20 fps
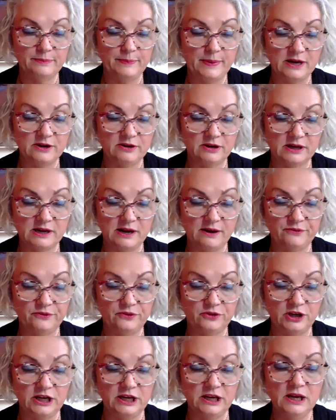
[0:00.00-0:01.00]

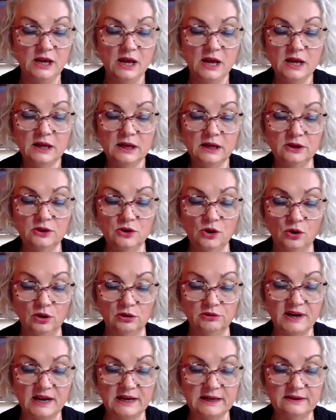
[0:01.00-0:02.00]
paragraph 3 in
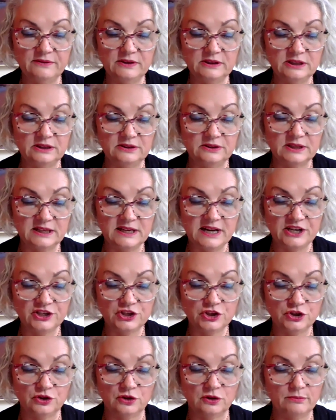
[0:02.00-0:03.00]
all relevant
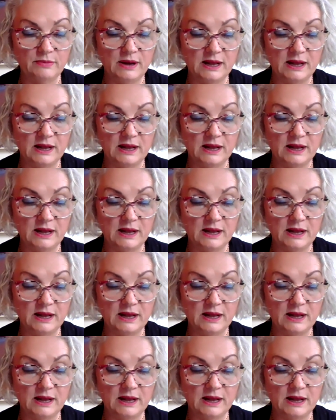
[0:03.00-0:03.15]
international,